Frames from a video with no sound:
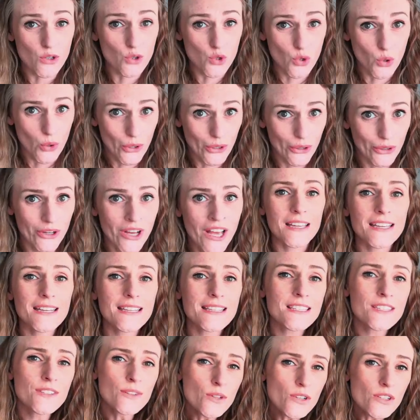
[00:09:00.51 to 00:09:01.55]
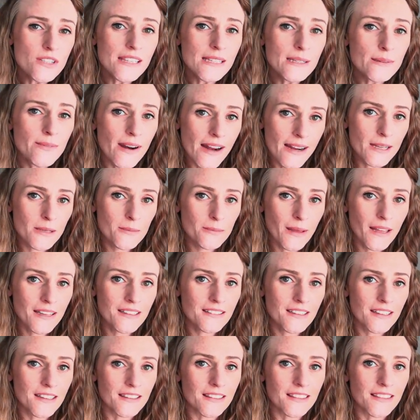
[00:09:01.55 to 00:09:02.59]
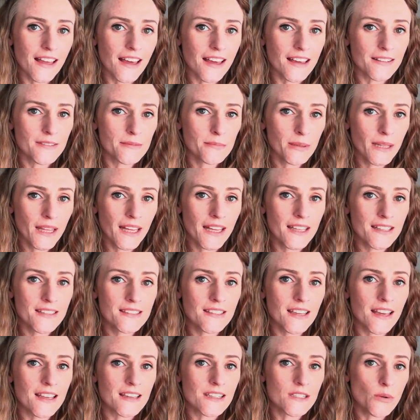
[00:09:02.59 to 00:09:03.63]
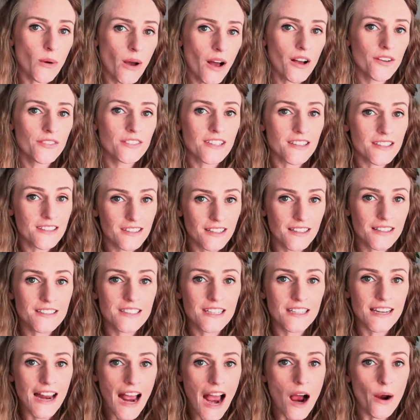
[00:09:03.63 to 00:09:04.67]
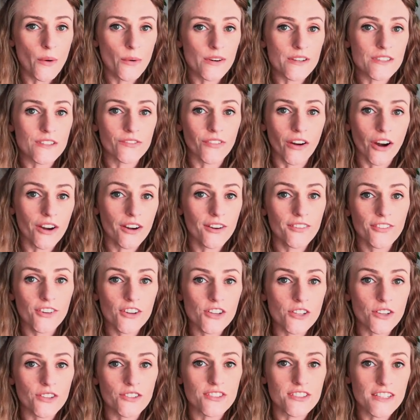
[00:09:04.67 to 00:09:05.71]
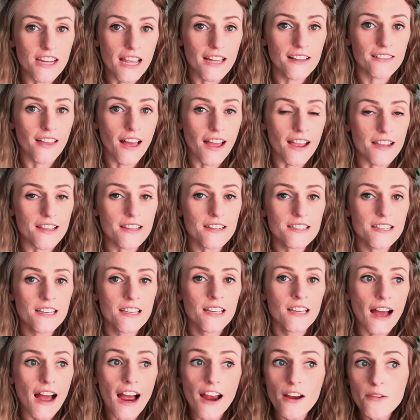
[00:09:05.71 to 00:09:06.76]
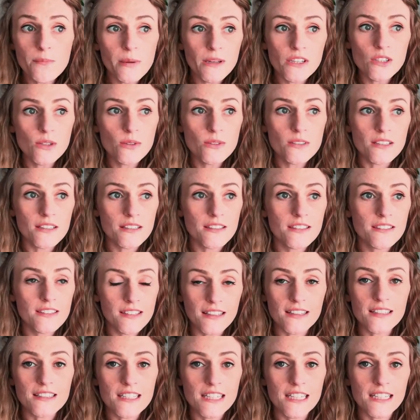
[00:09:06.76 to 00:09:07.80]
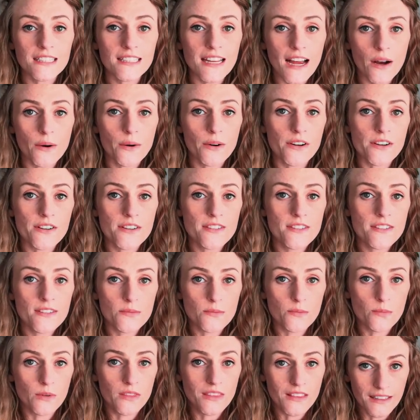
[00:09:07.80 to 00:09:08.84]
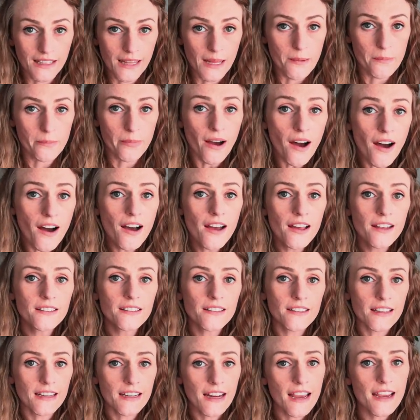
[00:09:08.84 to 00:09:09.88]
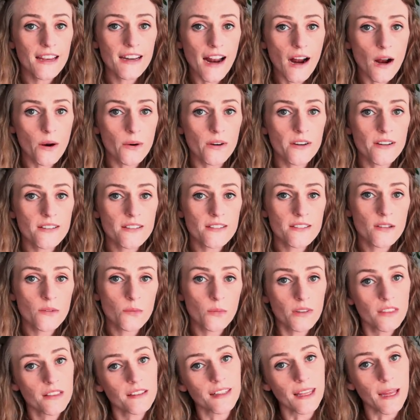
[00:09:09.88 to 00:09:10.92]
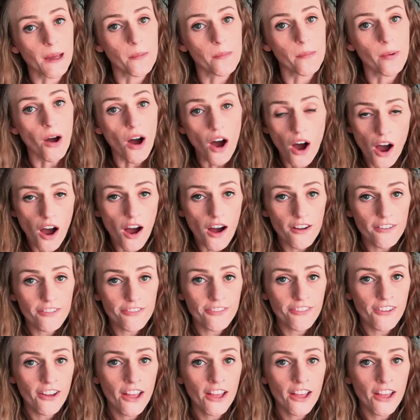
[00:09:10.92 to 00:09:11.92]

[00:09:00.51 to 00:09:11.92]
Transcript: tutorial. It's usually recommended that plants get 12 to 16 hours of artificial daylight. I've been using 16 hours with the lamp on and 8 hours with the lamp off